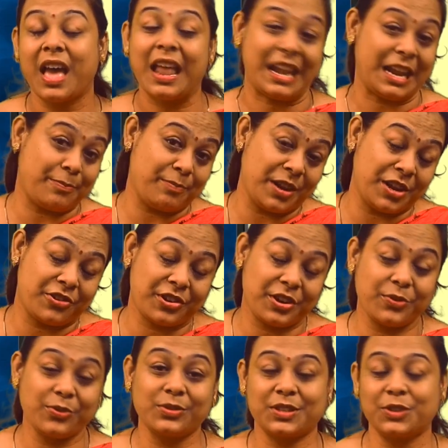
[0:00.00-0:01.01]
Let me
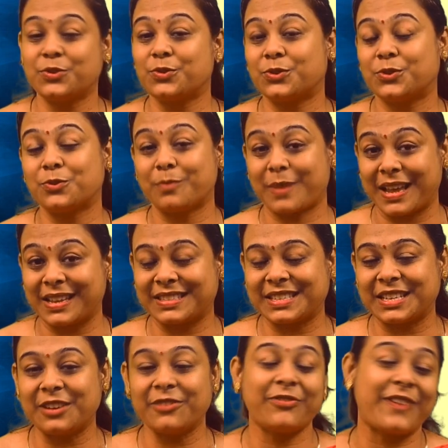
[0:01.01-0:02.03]
introduce you to
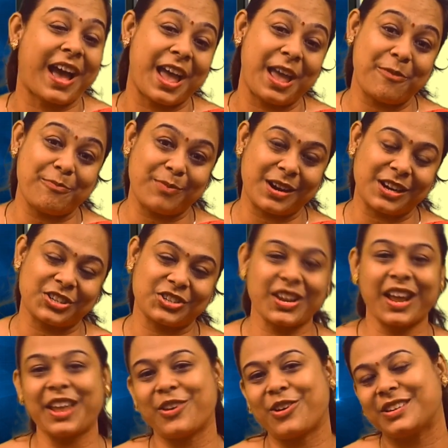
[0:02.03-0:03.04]
myself. I am
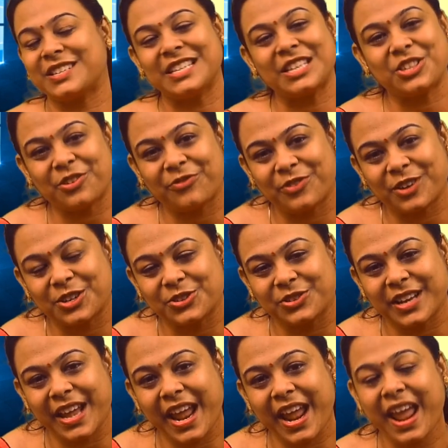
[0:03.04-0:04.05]
Barsha, your teacher for
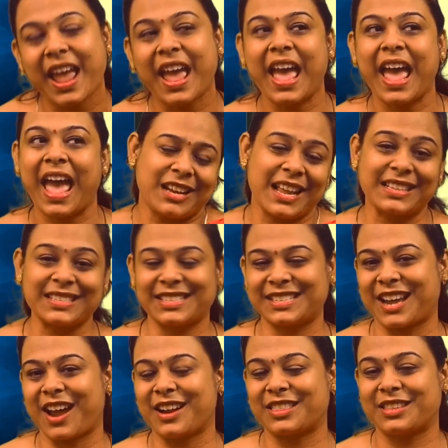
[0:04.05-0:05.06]
today. Let's
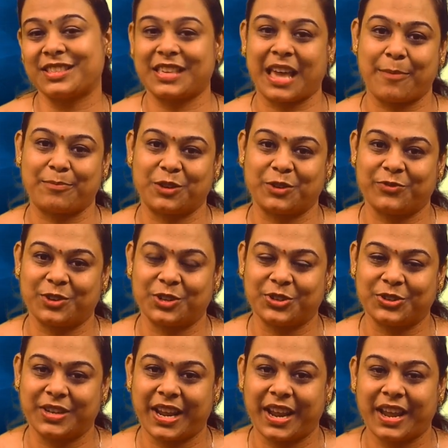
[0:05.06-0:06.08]
start the chapter for
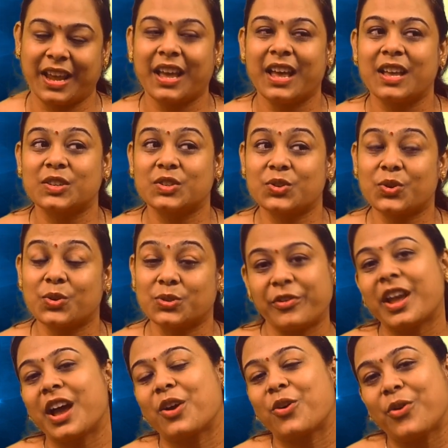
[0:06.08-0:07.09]
today. So
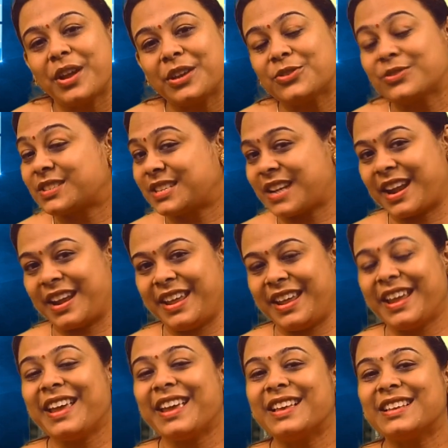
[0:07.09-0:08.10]
we are going to
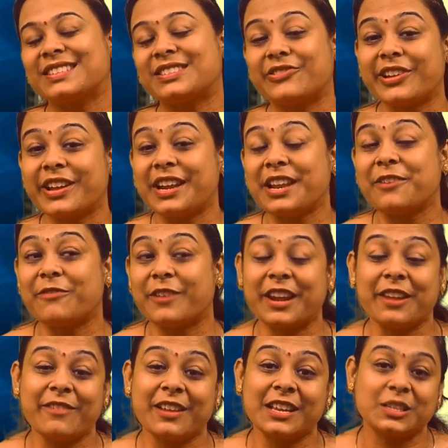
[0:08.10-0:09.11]
study is really
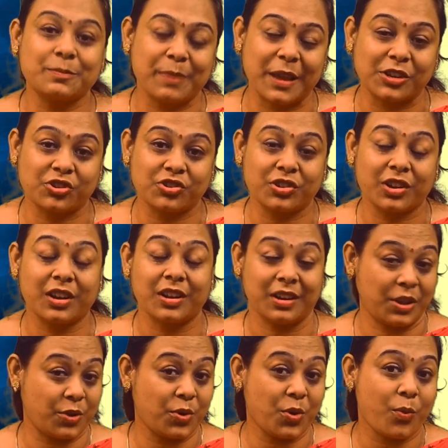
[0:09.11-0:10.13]
very special.
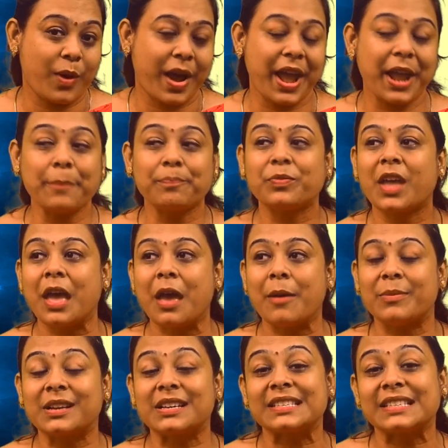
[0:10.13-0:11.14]
You know why?
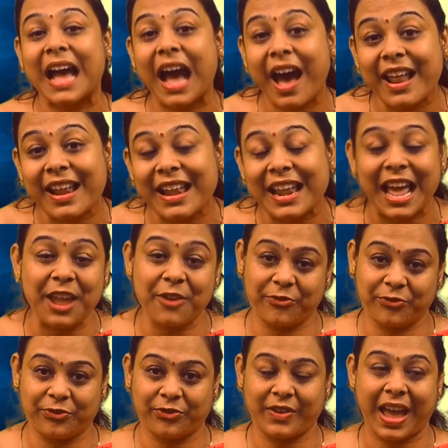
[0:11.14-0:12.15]
Because our
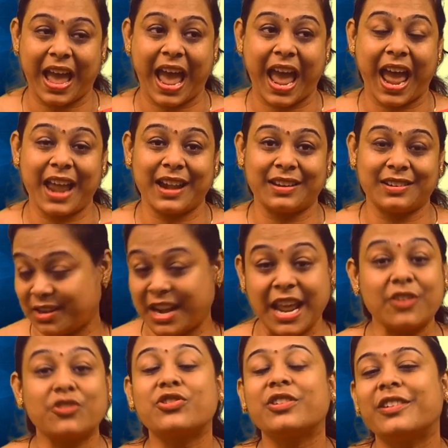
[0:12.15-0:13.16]
life and
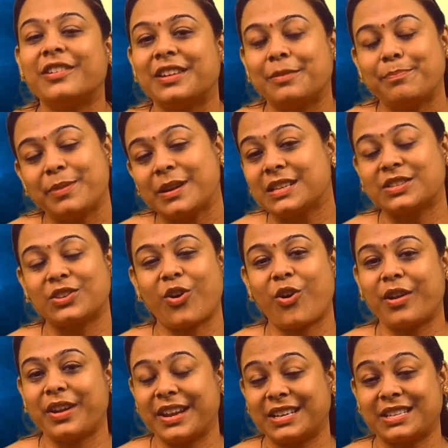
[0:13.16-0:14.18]
nature depends
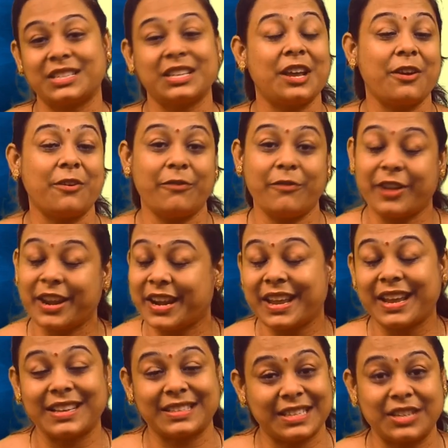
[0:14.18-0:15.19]
on it very
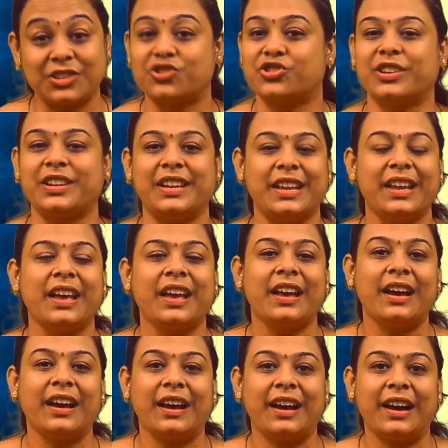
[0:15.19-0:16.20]
essentially.
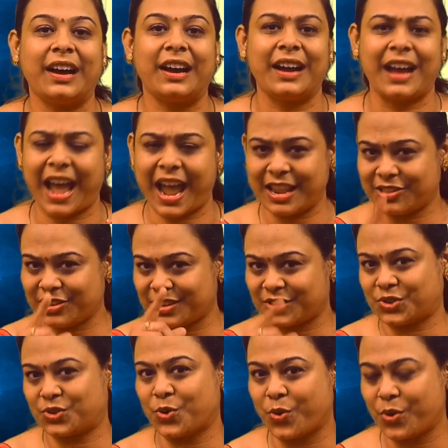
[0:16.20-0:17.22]
I'll
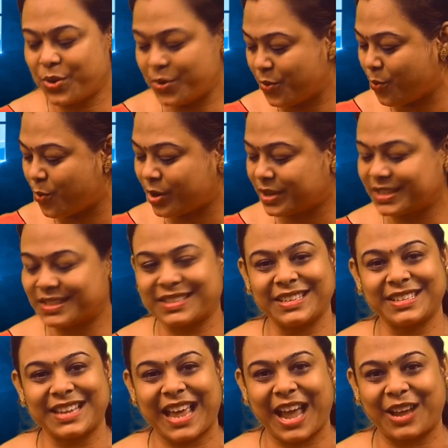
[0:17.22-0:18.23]
just show you what is
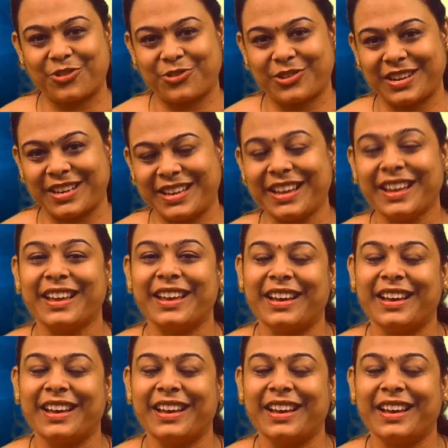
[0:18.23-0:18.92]
it actually.